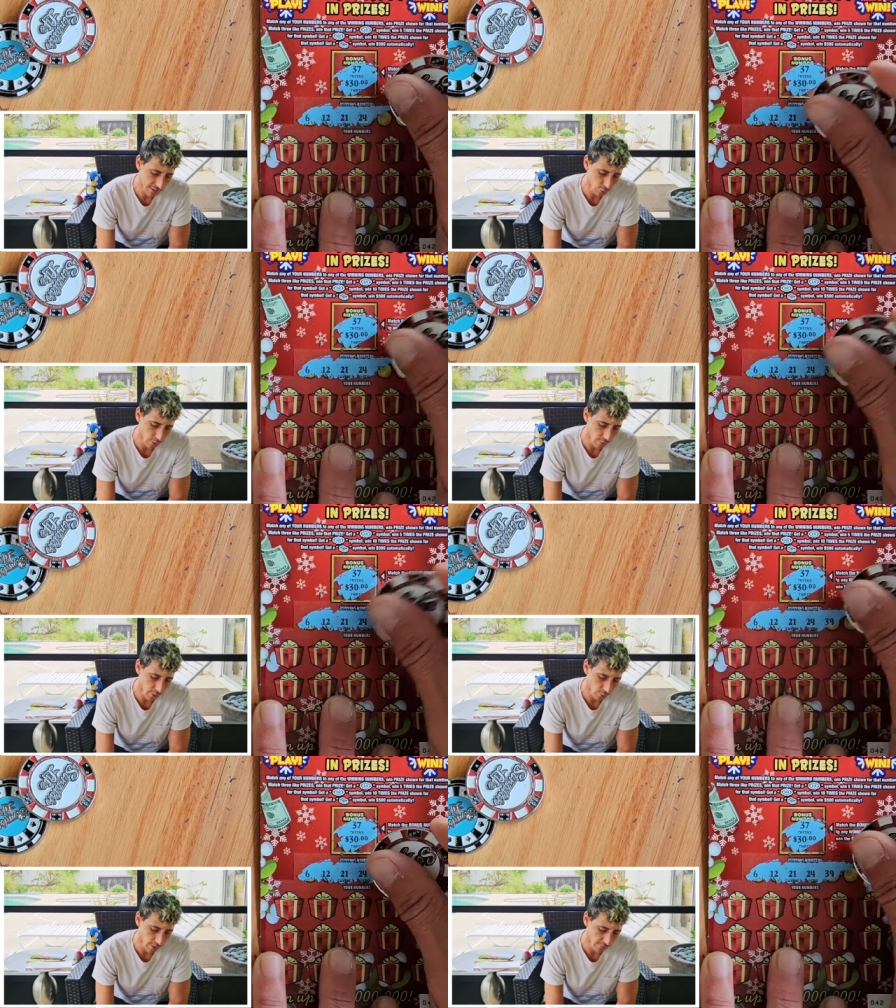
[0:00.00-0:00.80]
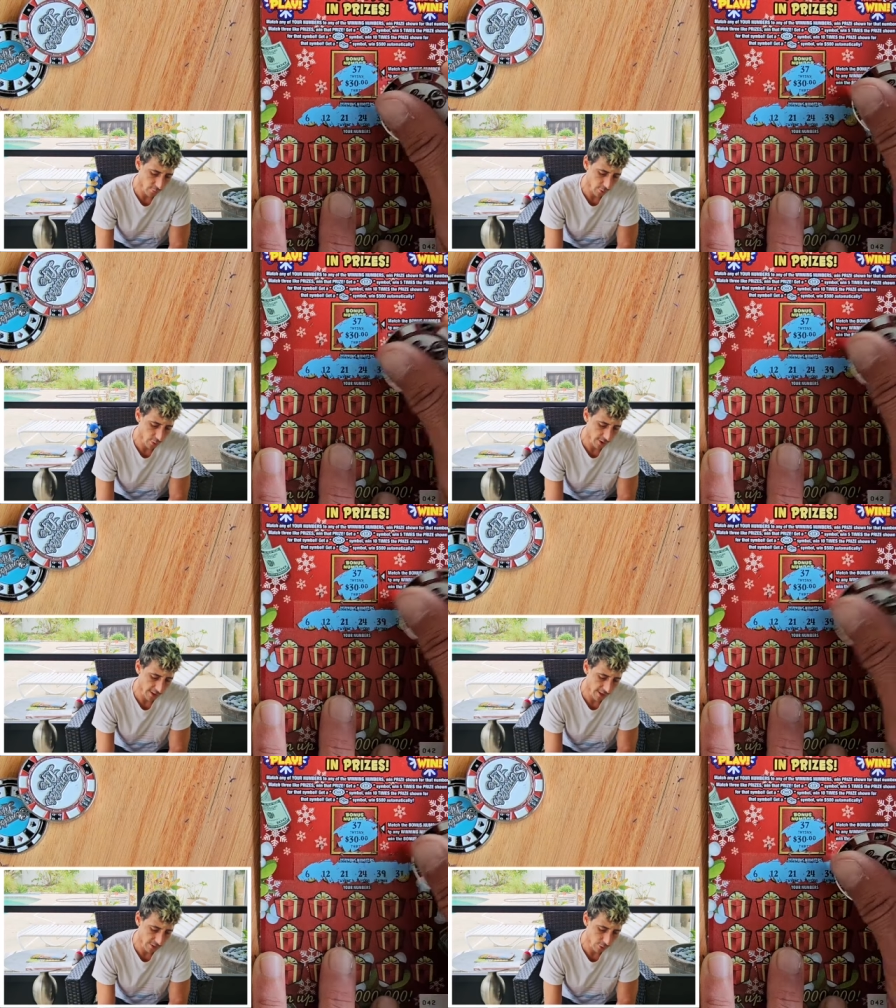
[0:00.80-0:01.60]
21, 24,
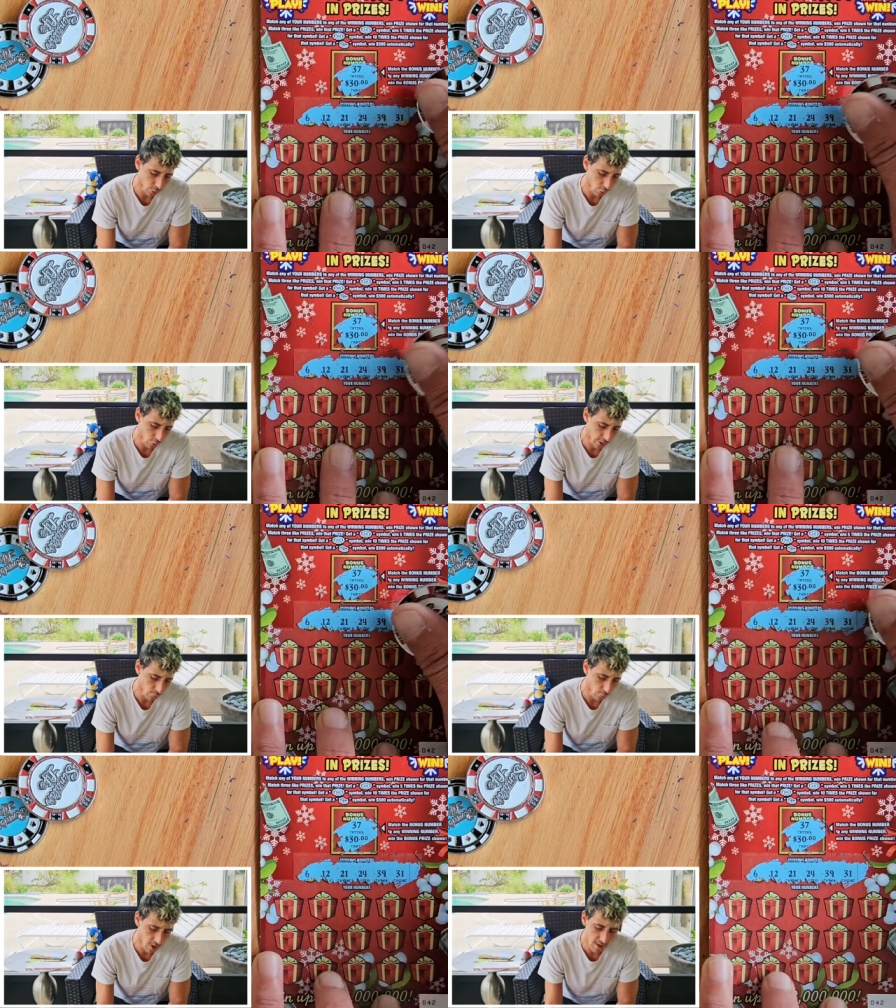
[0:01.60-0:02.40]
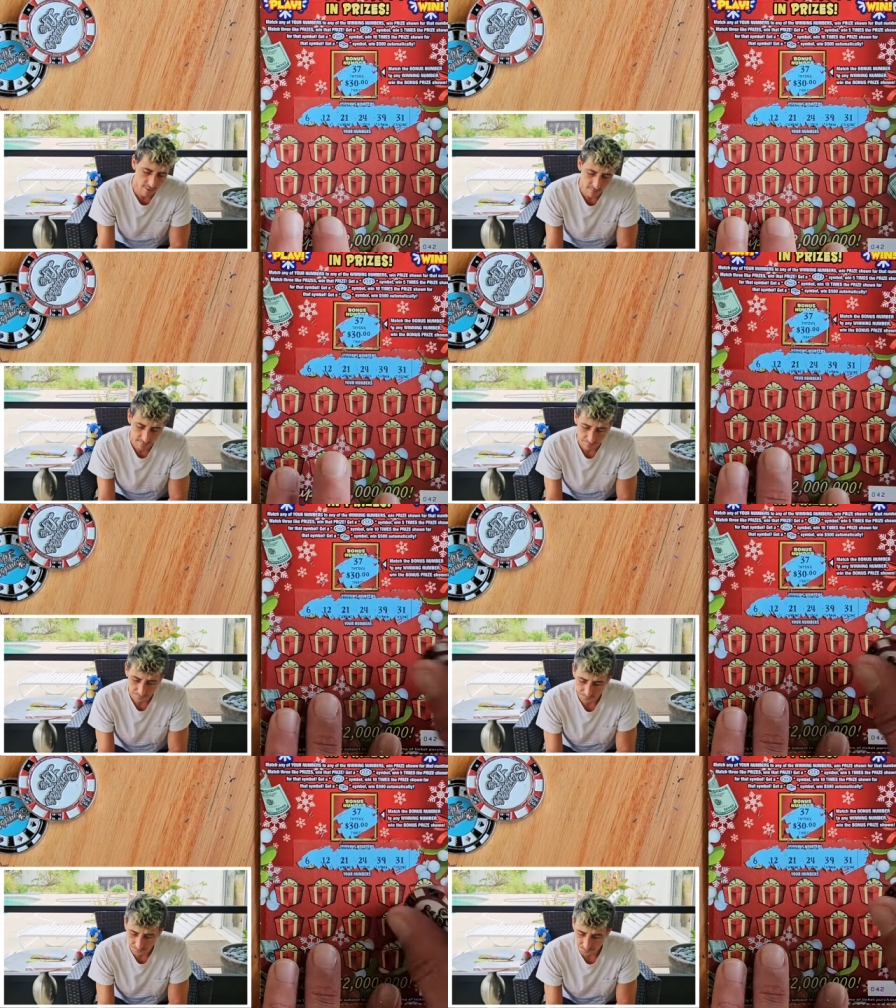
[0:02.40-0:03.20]
39, 31.
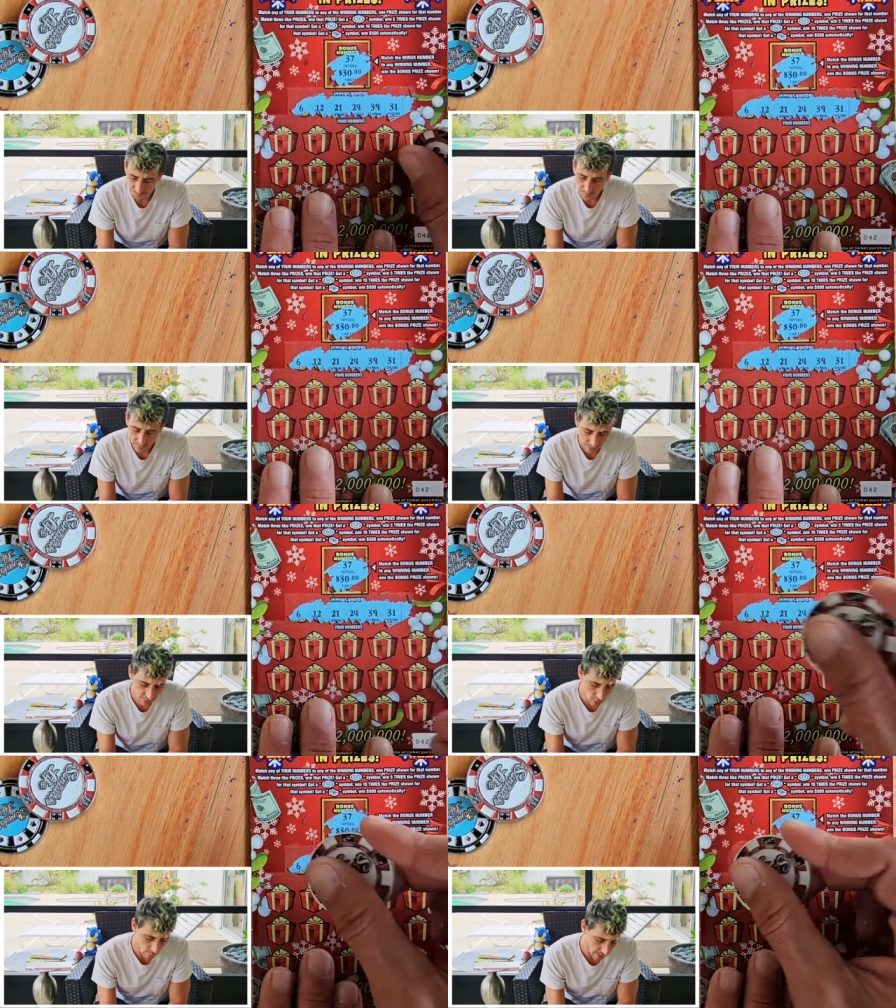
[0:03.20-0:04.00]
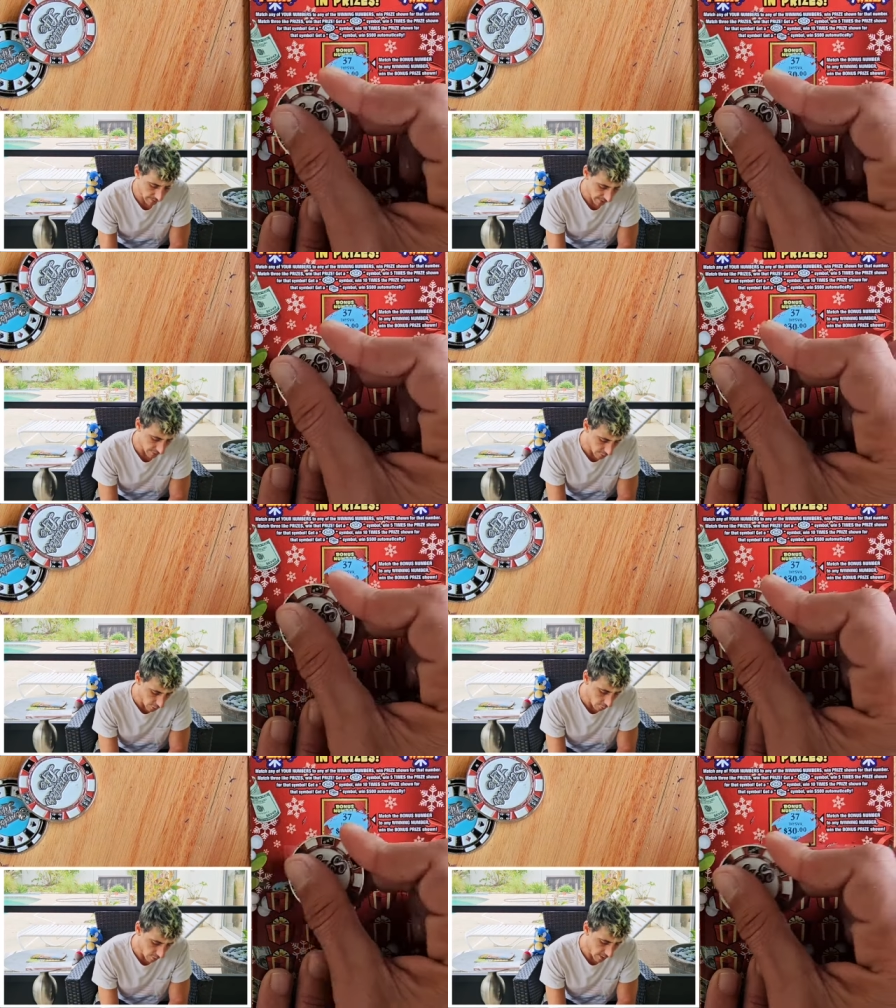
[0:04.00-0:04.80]
Let's go, baby. Let's go.